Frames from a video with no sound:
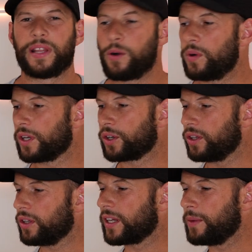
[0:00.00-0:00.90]
They'll want a
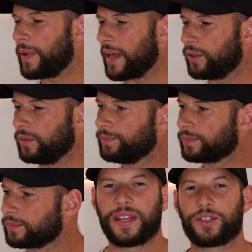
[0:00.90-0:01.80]
good looking panel
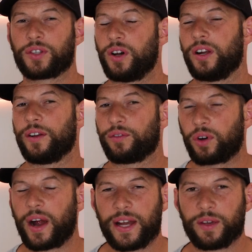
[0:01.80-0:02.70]
that's got a
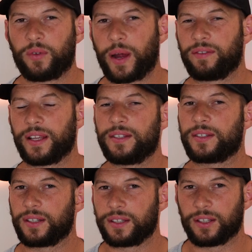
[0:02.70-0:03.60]
variety of
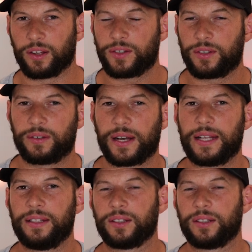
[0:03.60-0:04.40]
wavelengths, lots of red,